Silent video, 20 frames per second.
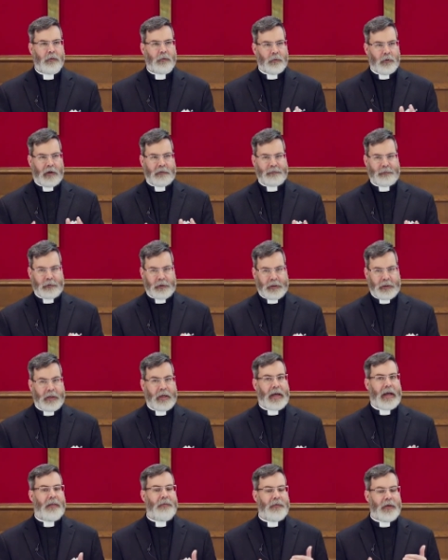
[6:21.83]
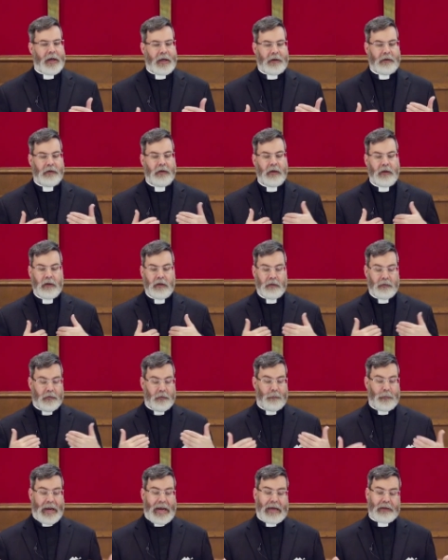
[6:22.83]
roughly, and then
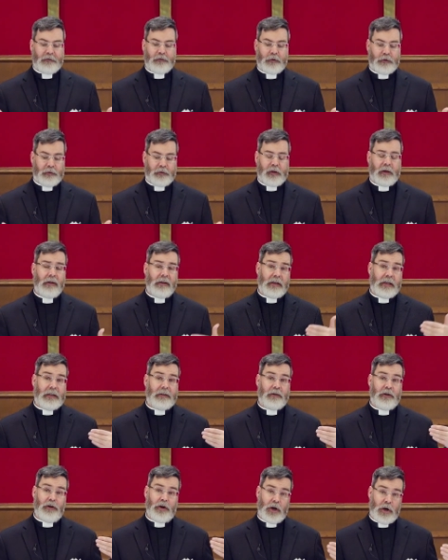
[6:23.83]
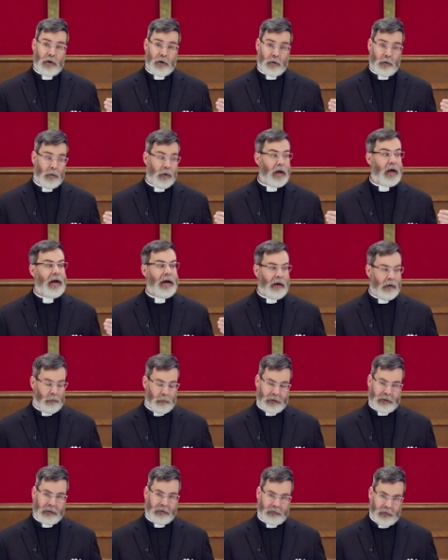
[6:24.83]
the pastor is going to need to know how
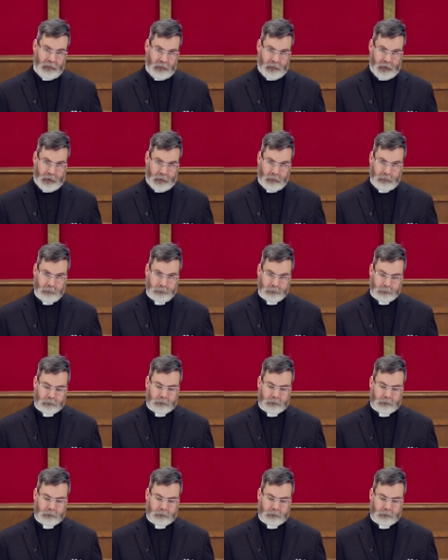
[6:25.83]
many's in there,